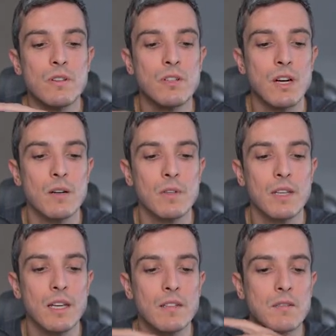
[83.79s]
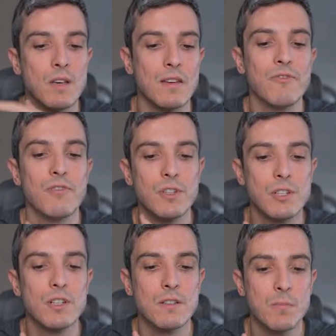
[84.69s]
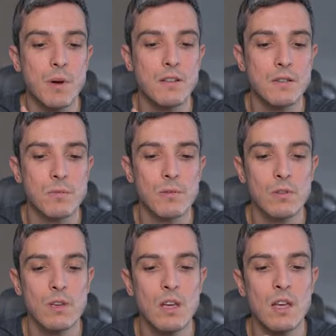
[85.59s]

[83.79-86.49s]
I try to be like as efficient as possible.